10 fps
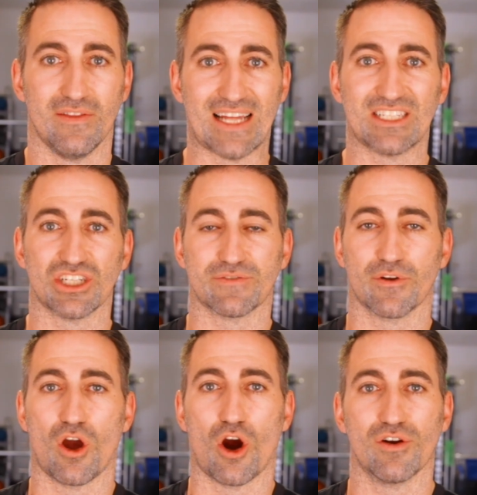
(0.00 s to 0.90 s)
That's just for
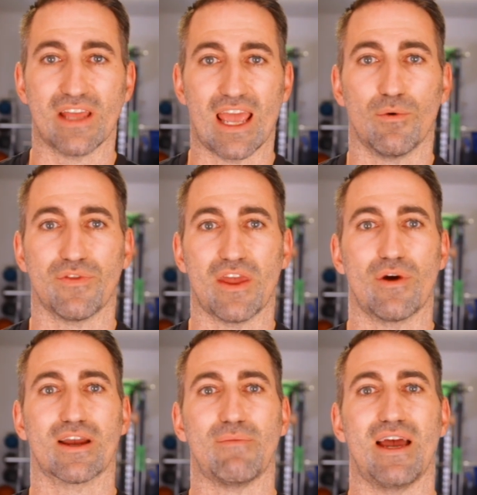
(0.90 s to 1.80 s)
the RDA, what they
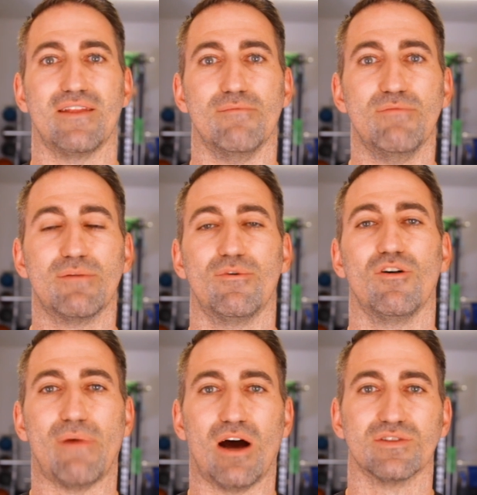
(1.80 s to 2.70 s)
recommend, the minimal
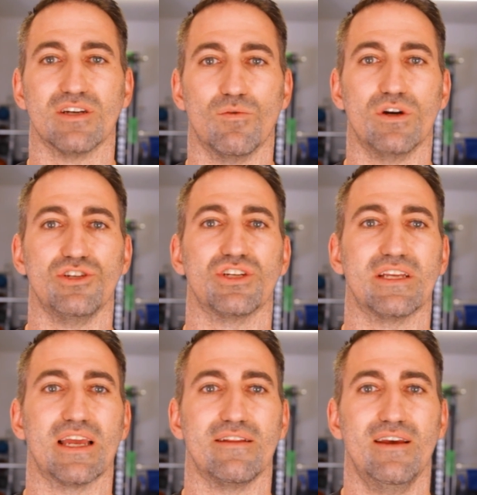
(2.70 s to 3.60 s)
amount, what you should
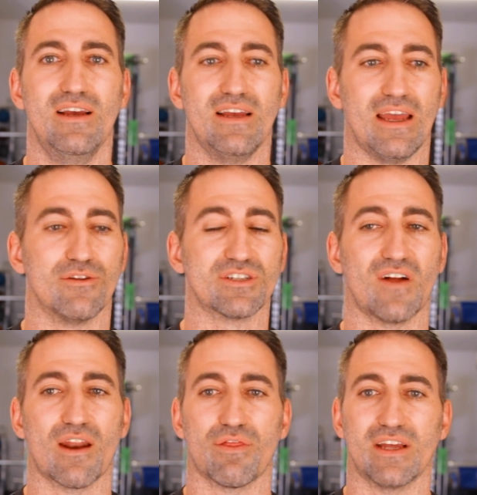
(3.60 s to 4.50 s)
get. And there's a
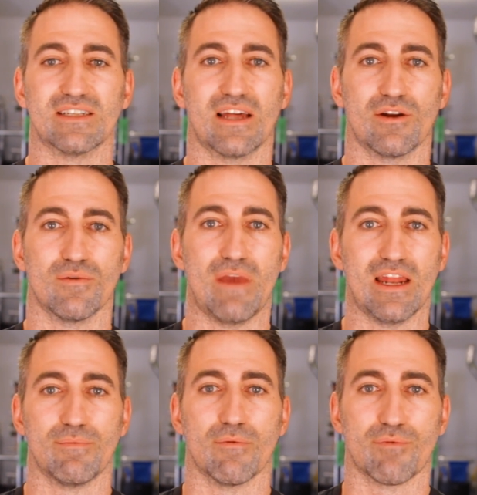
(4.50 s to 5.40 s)
lot of things that are
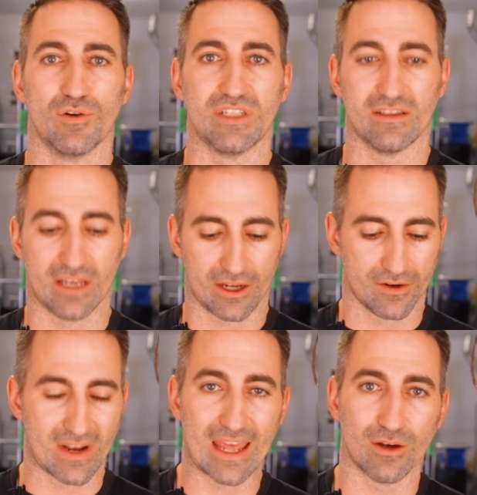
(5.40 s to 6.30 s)
made up of protein, like
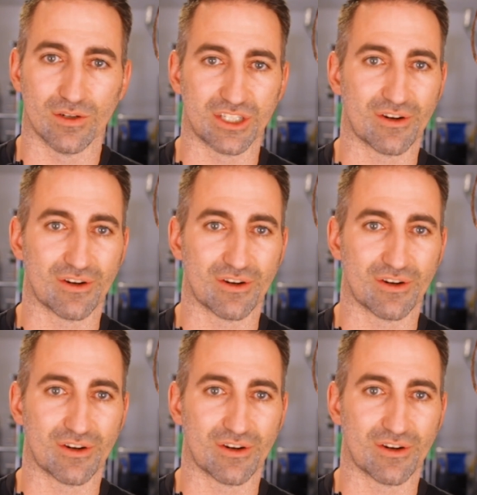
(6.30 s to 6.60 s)
your nails,